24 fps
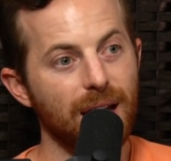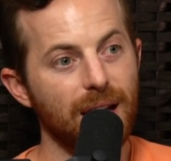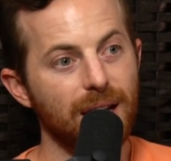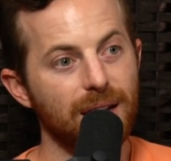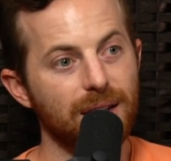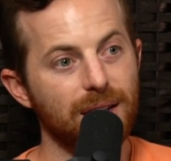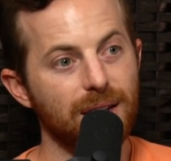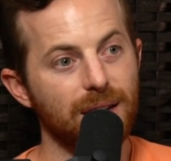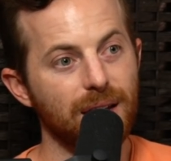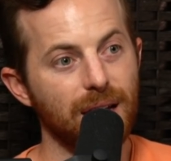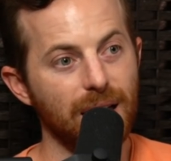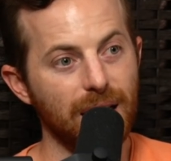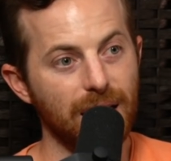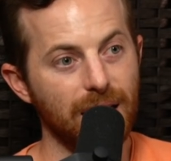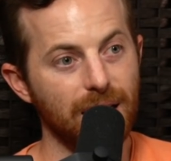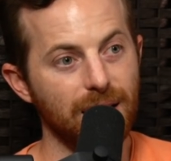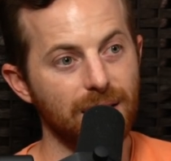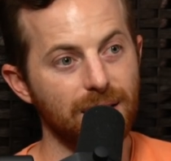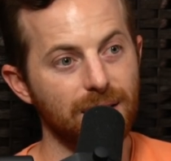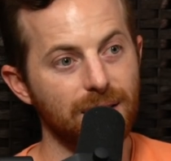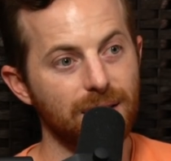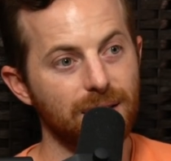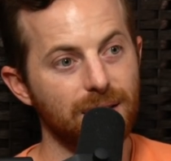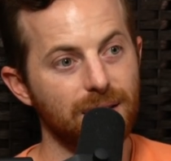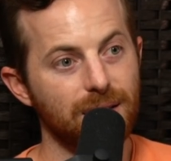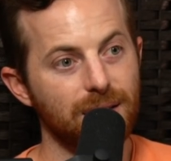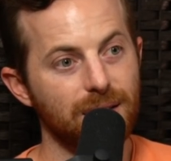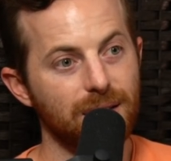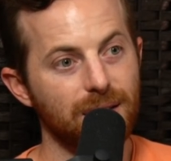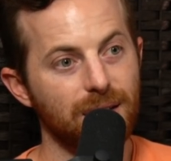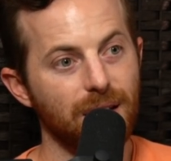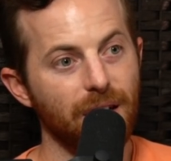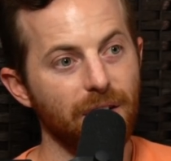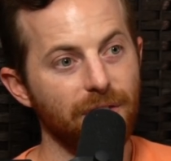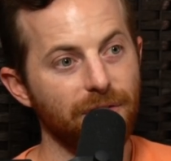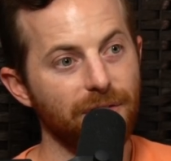that I can
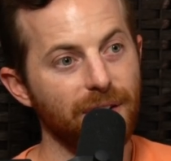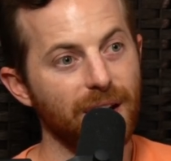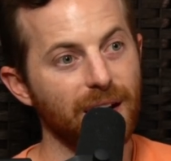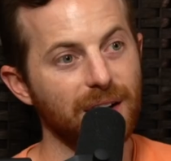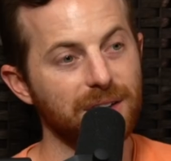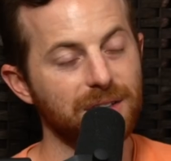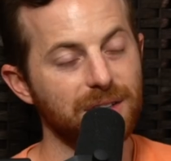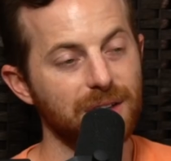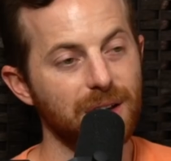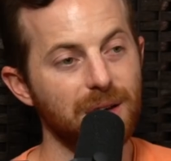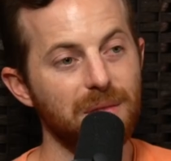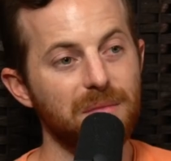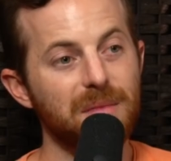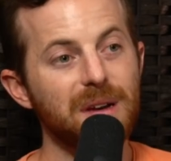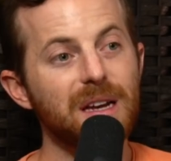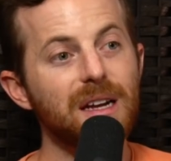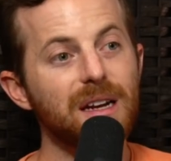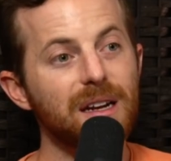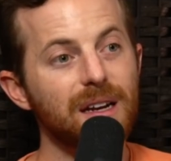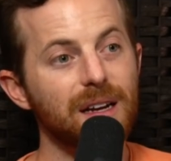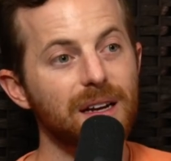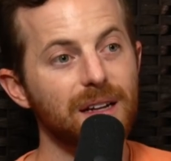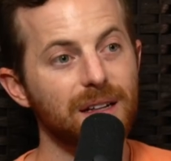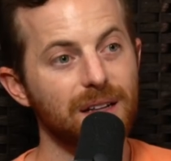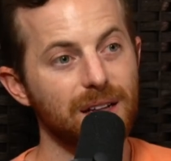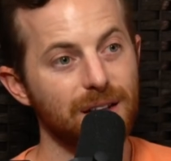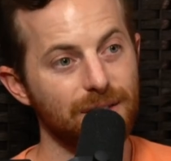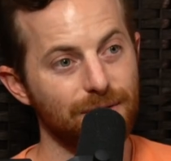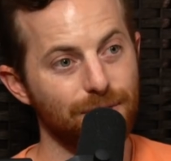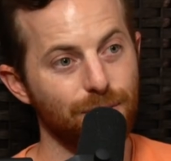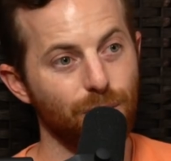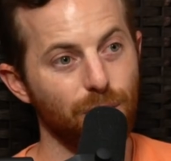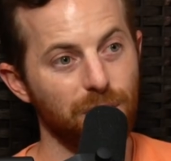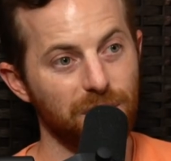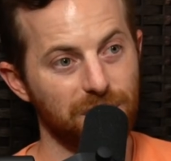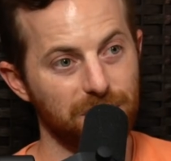effect immediate
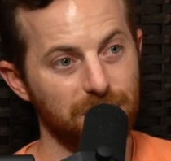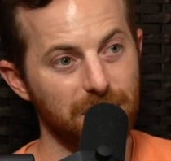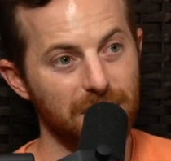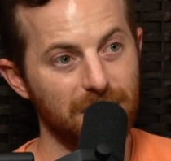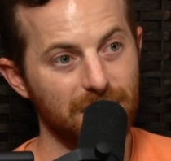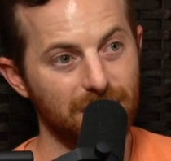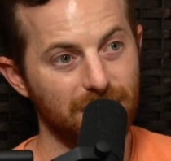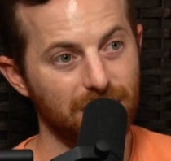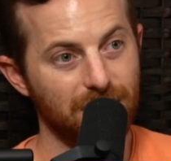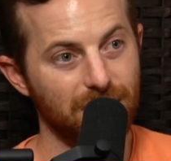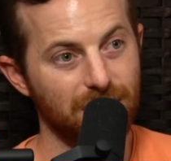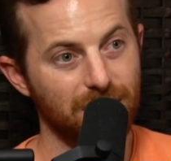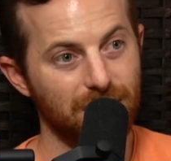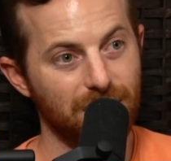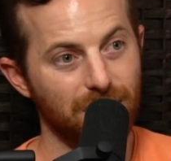enforcement